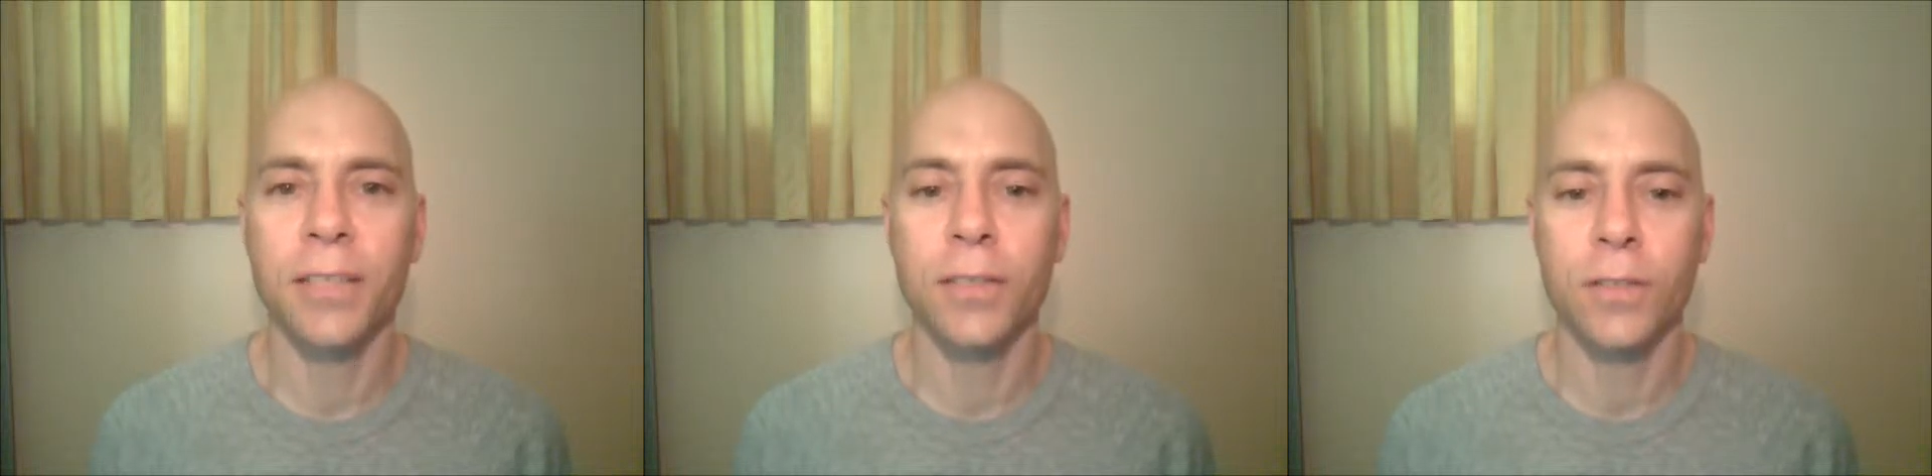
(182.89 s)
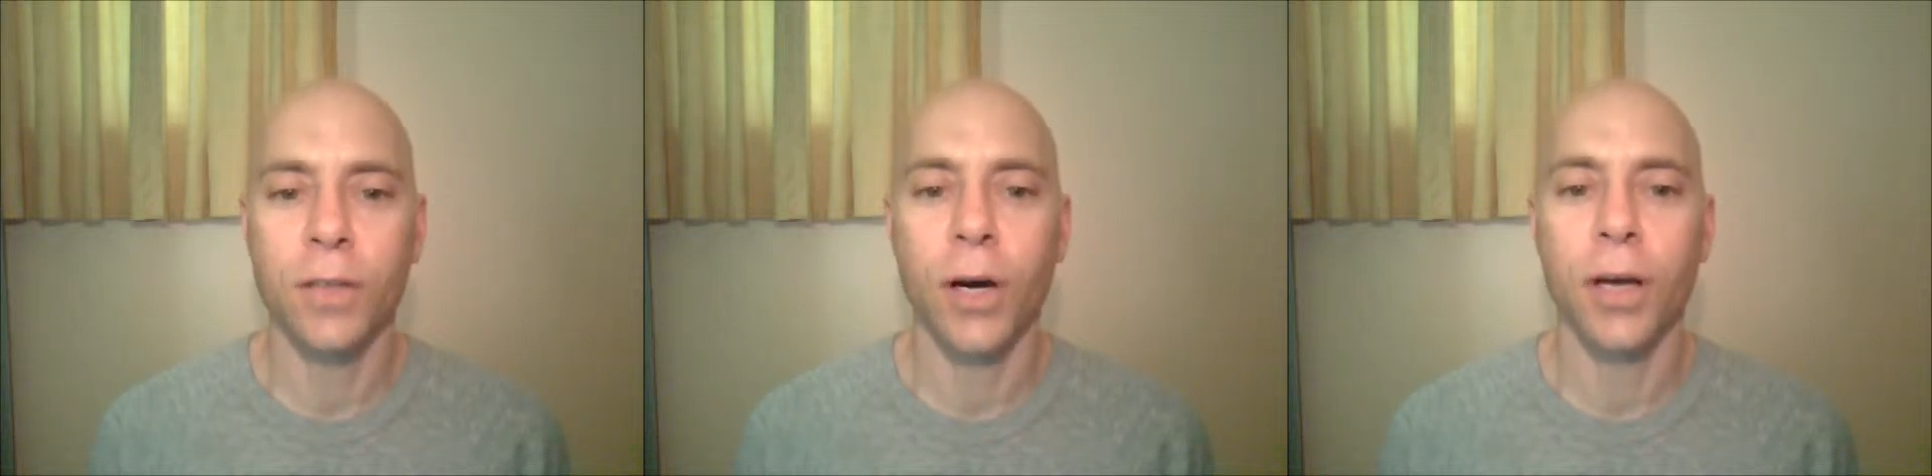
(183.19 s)

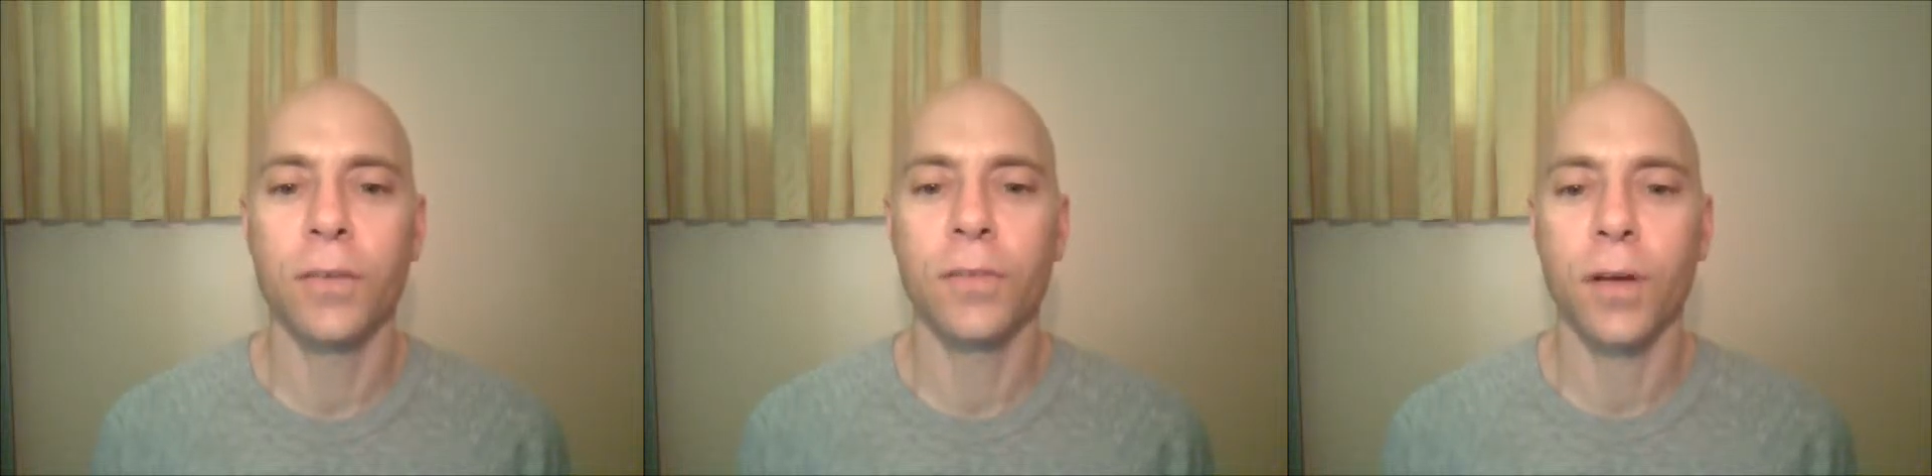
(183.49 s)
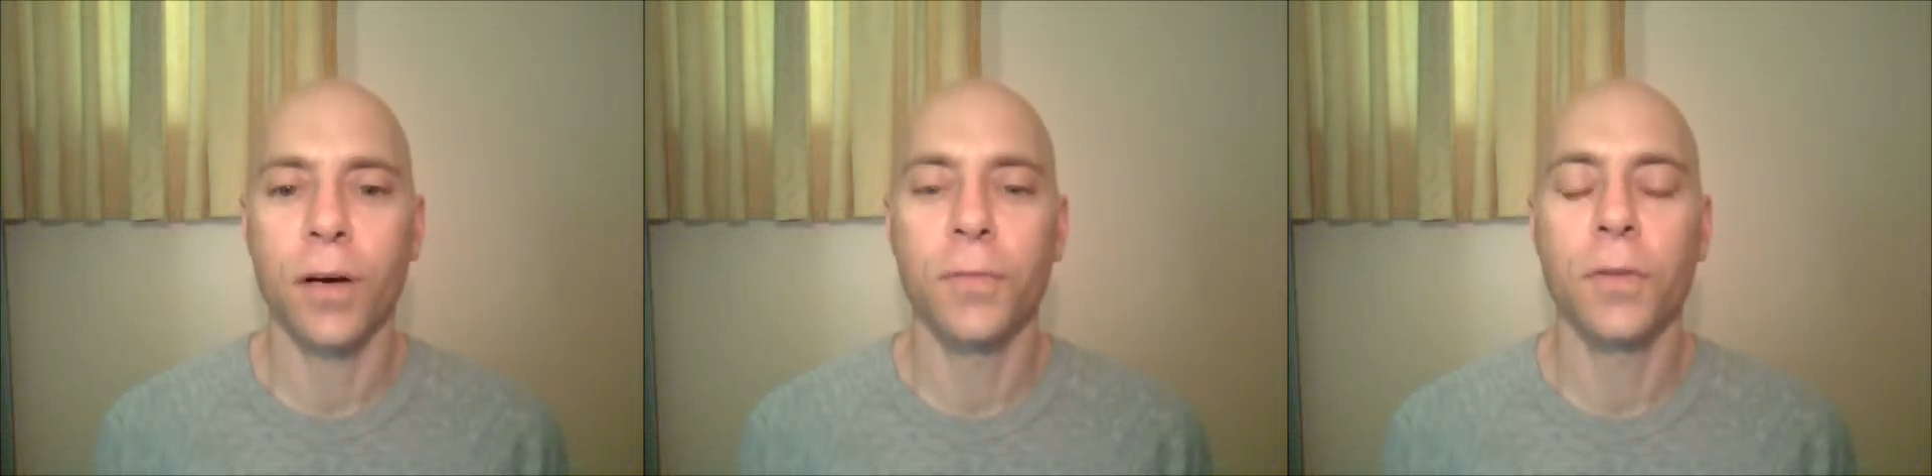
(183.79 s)
desires
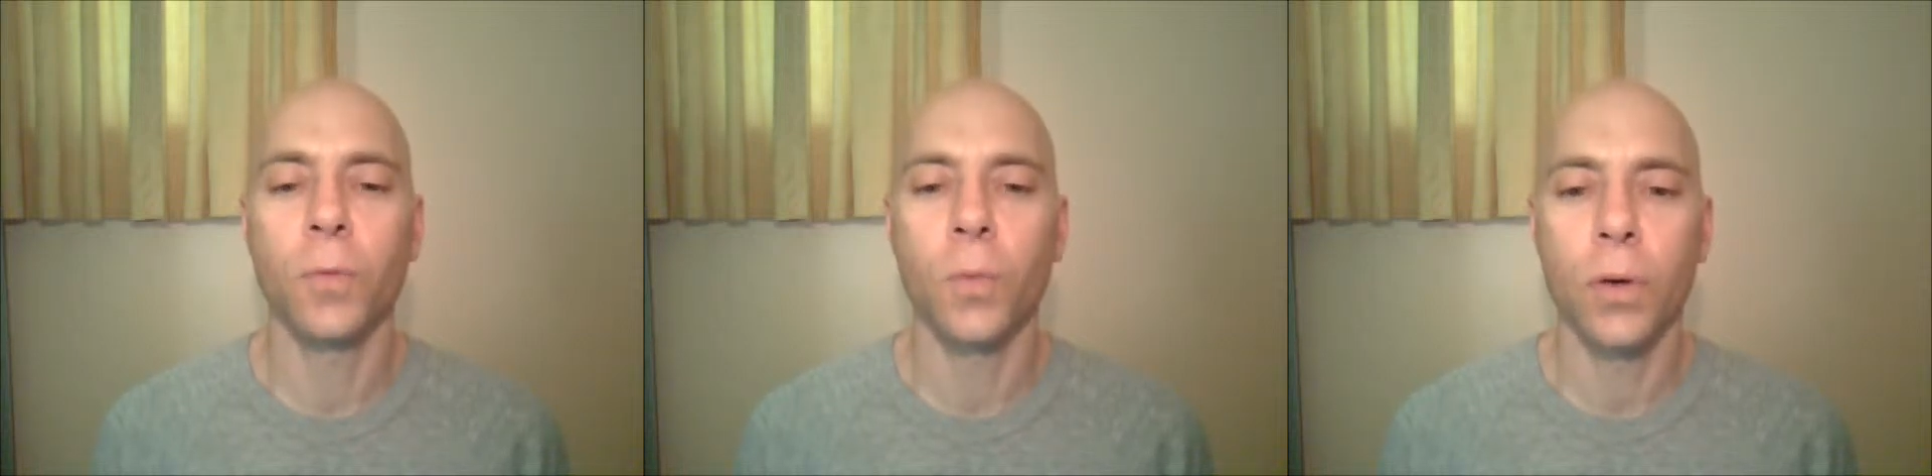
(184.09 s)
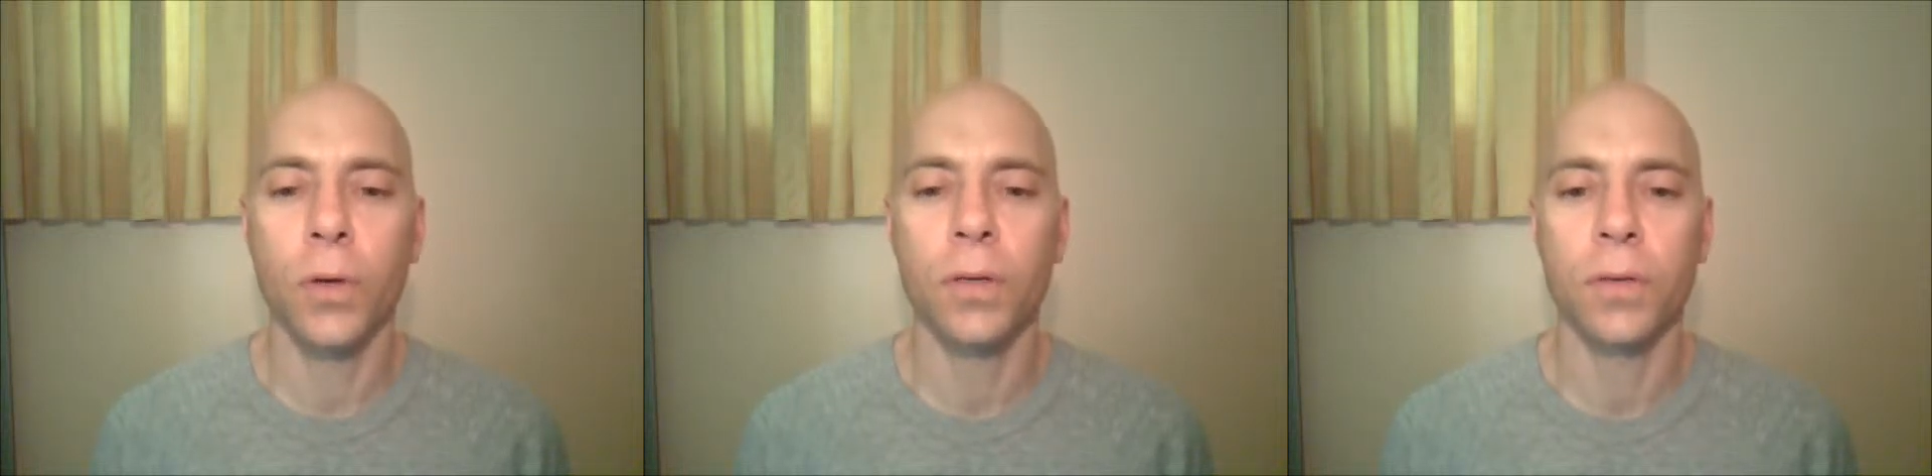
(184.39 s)
of the
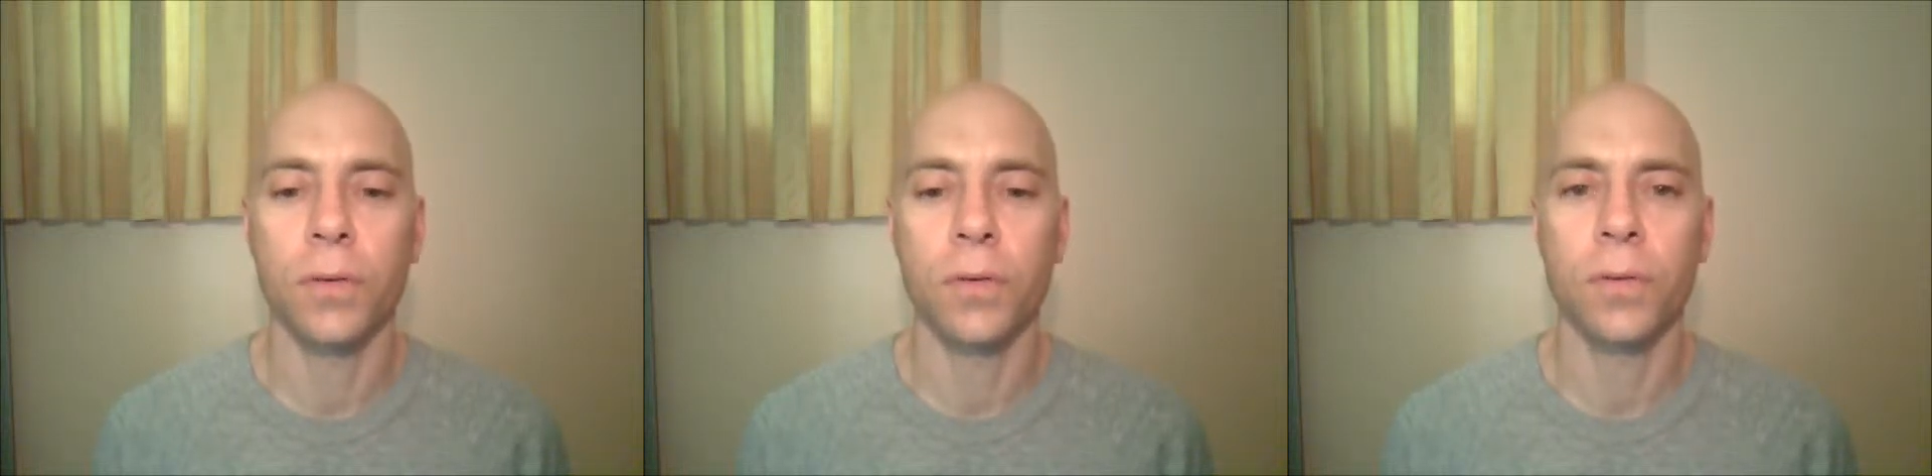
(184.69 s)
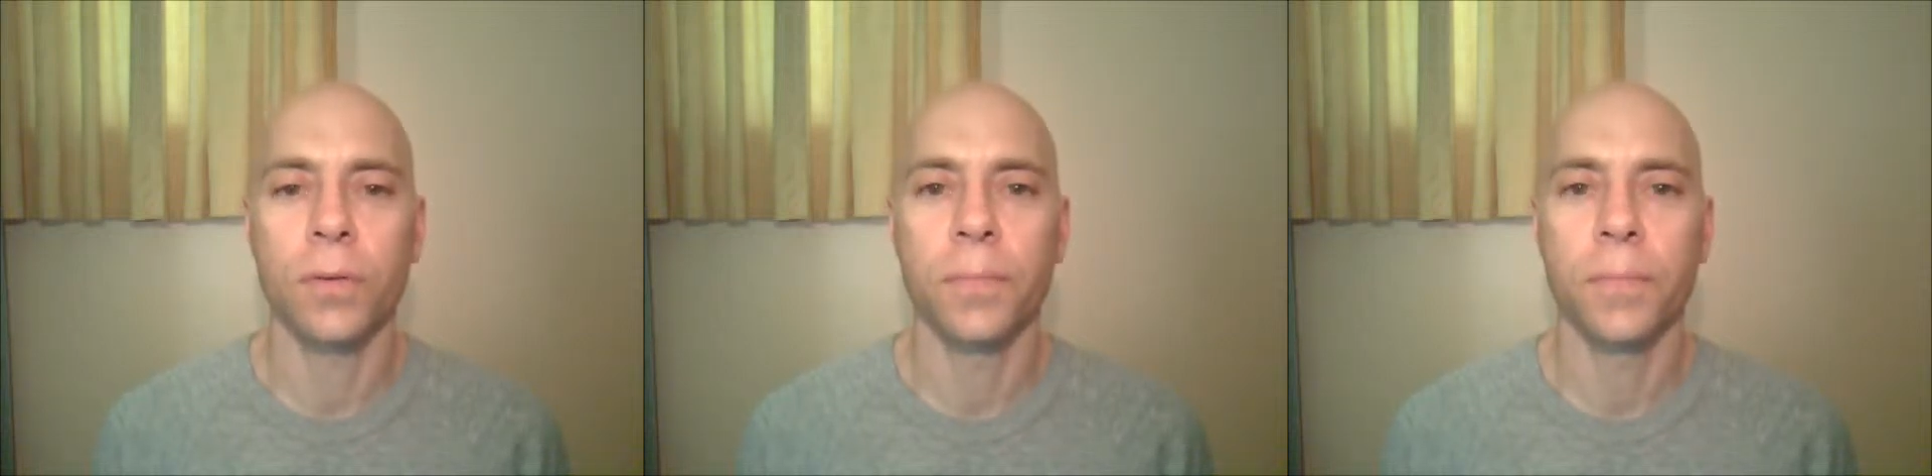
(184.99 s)
workers.